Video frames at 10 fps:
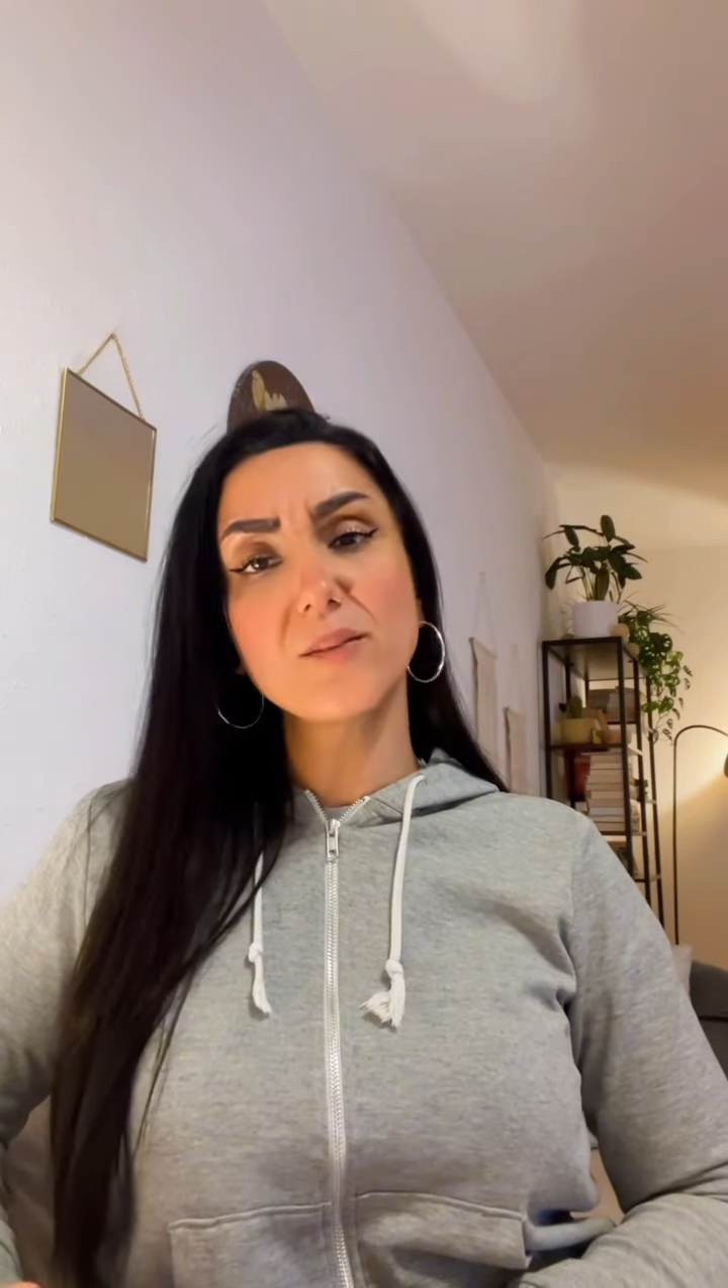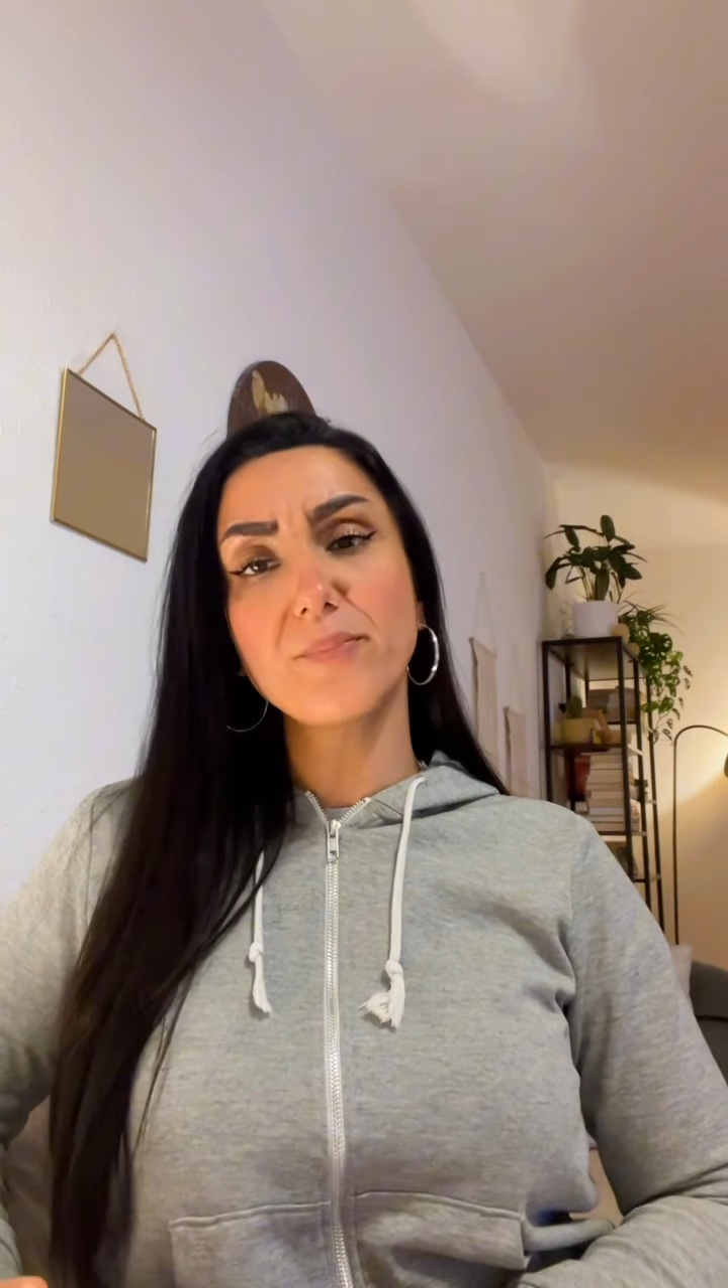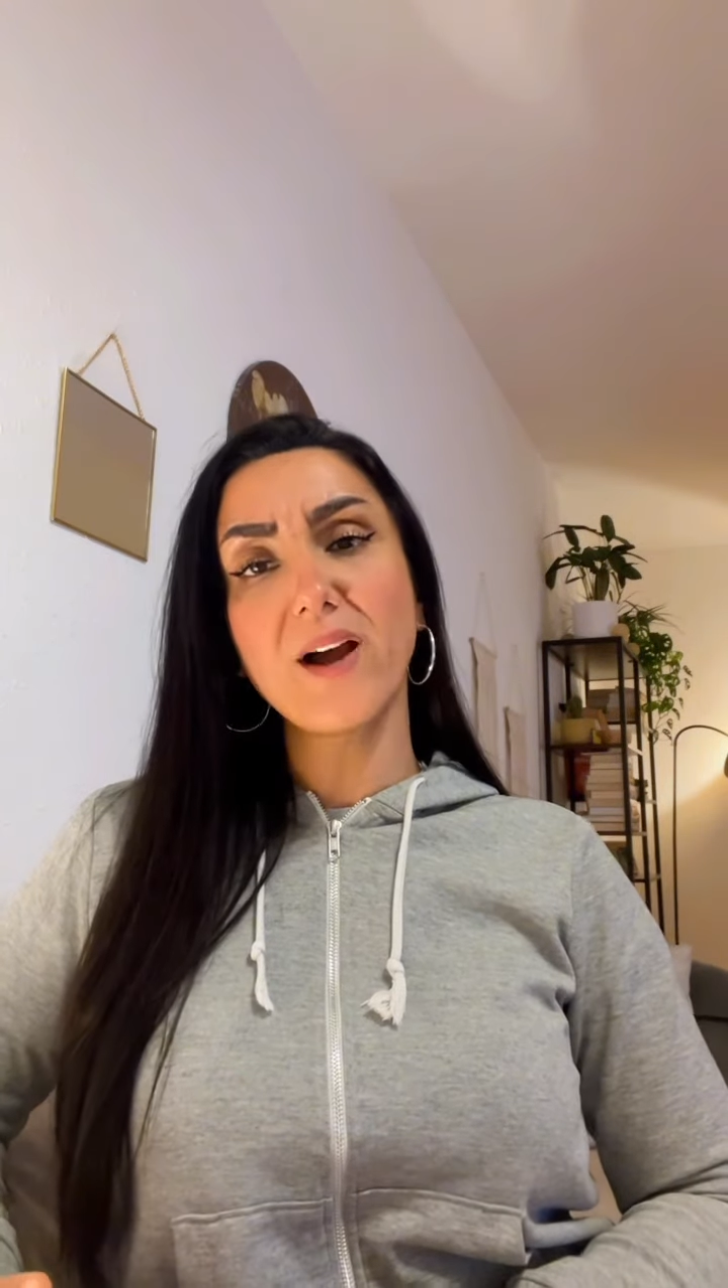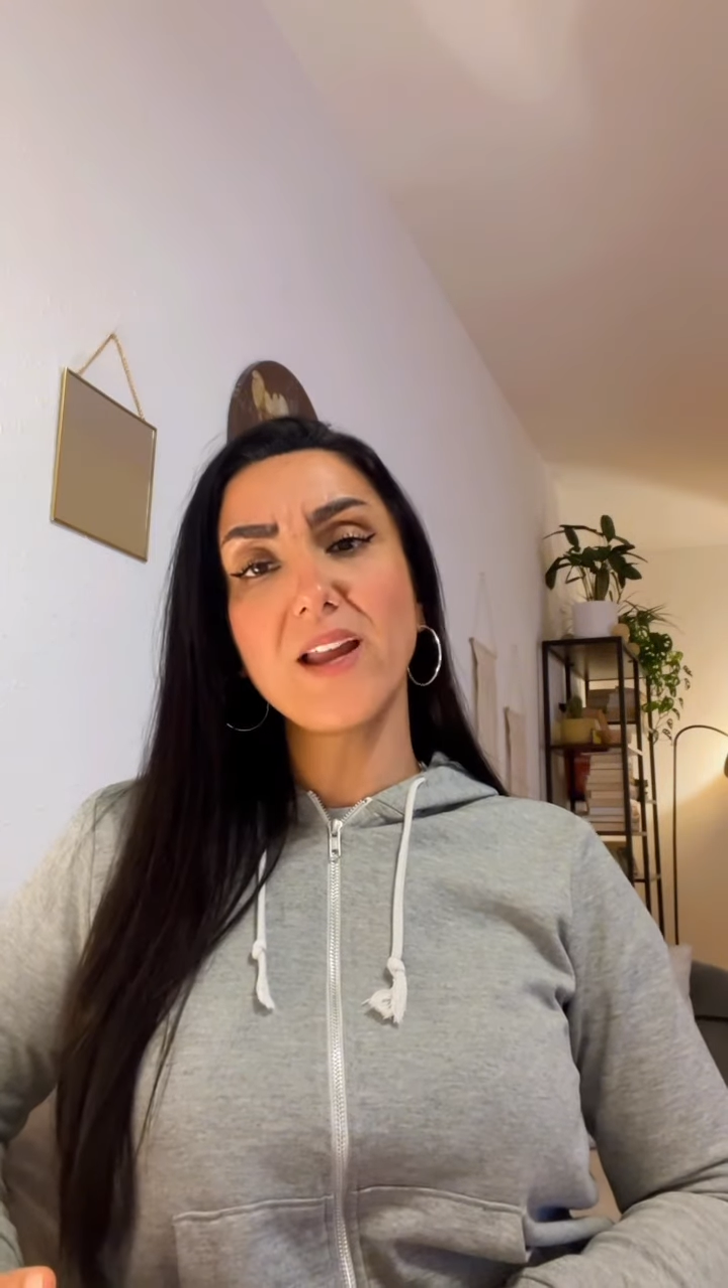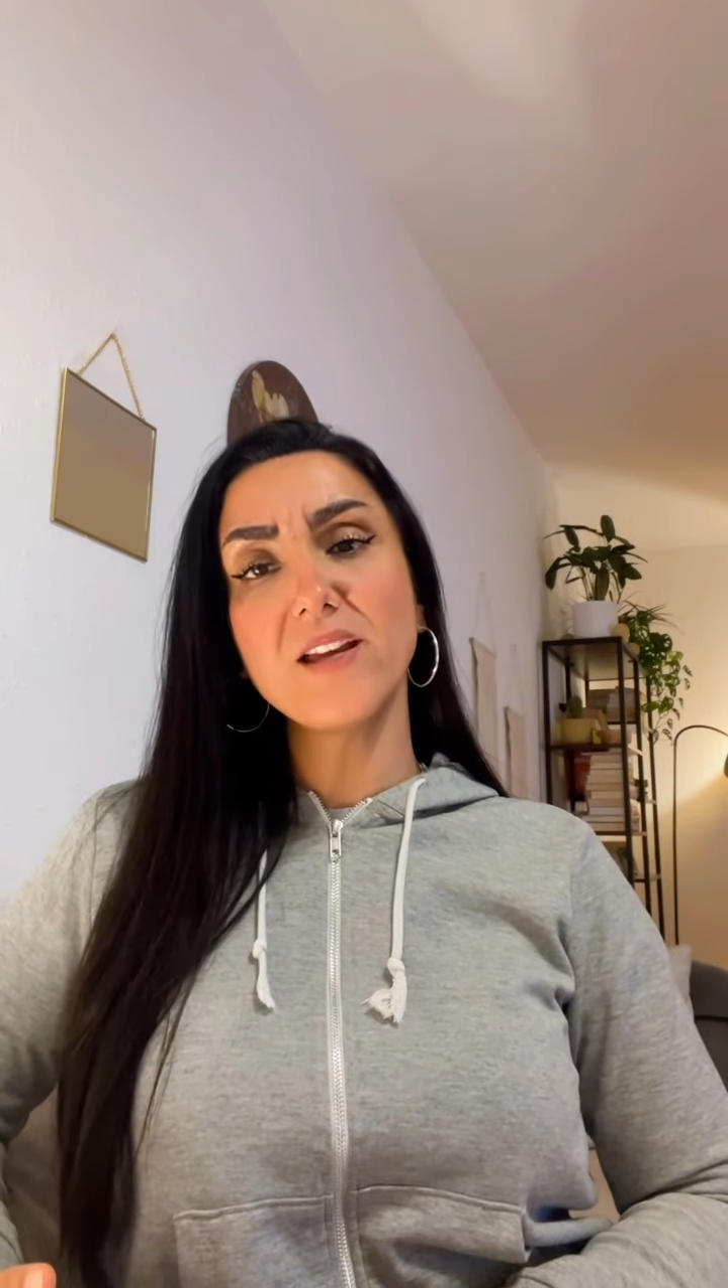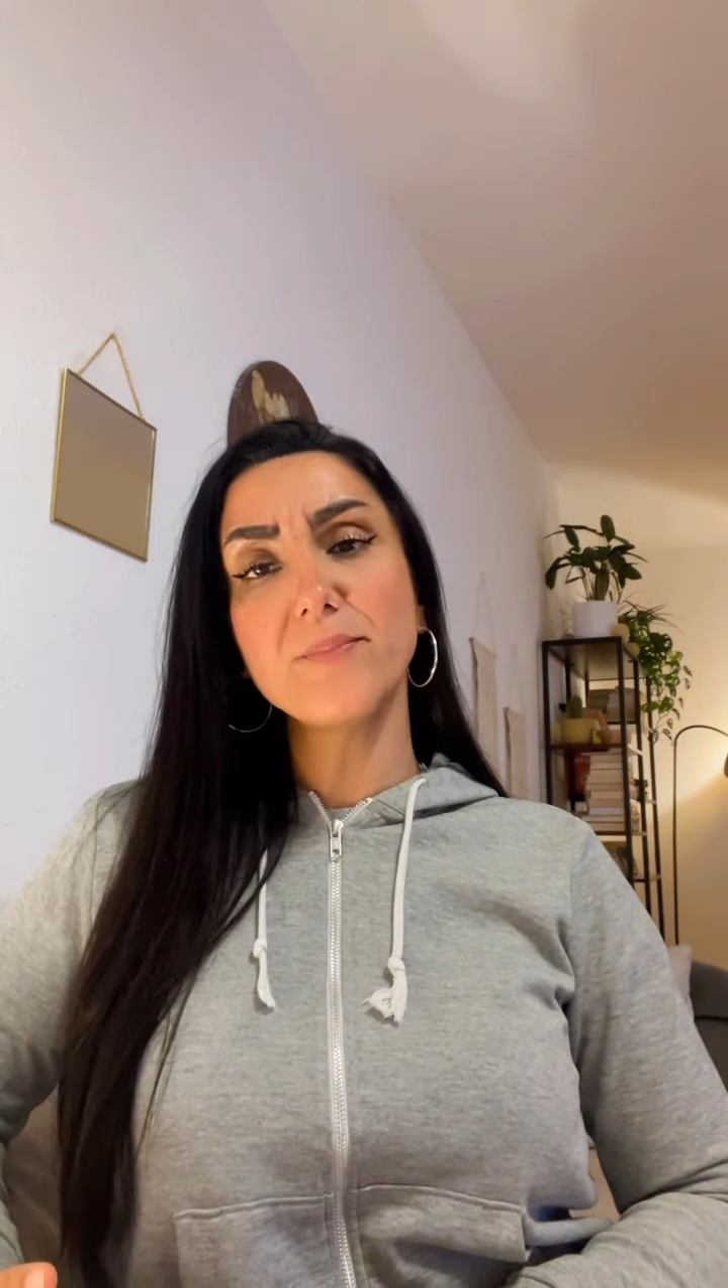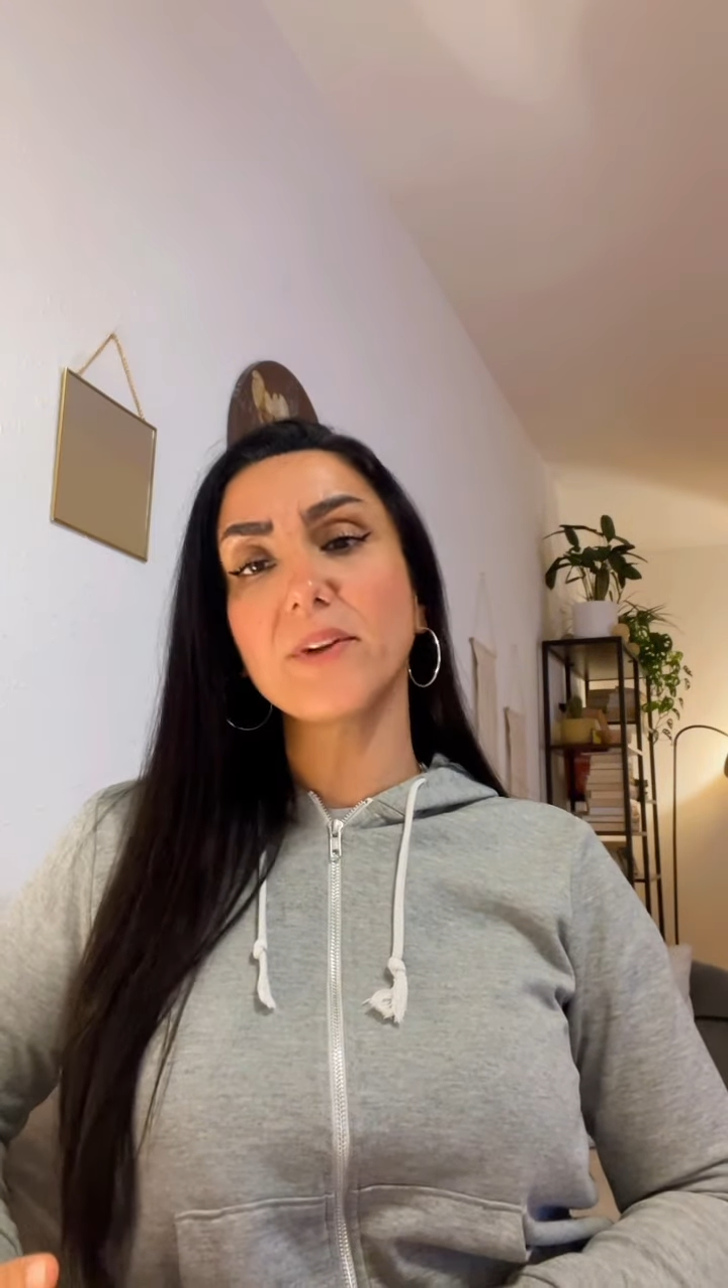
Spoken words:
by it,